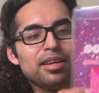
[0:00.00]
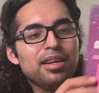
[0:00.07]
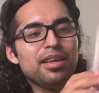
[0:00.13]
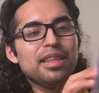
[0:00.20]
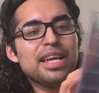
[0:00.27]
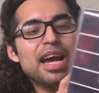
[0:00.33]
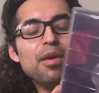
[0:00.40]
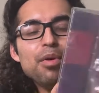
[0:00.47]

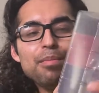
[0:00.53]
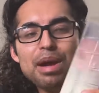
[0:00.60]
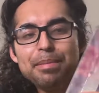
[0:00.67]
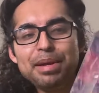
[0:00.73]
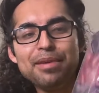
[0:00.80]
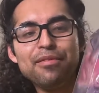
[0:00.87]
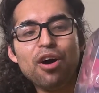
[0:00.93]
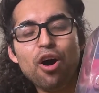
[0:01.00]
They kind of remind
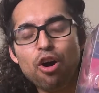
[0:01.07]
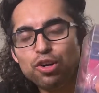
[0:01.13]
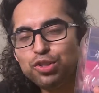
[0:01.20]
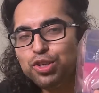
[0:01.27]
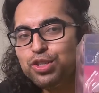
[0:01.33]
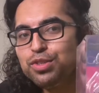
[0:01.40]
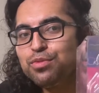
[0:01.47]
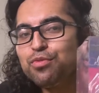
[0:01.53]
me of
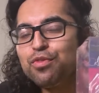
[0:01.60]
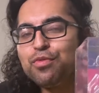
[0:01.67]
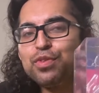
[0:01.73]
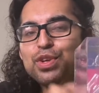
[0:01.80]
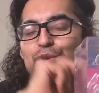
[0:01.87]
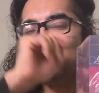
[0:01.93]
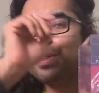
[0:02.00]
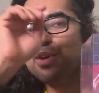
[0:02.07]
Alters.
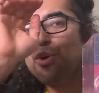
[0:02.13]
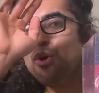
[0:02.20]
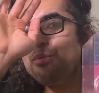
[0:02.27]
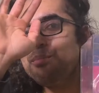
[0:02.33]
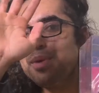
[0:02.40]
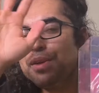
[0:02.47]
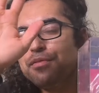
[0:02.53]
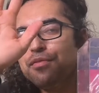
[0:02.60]
You know, with the
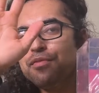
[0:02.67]
open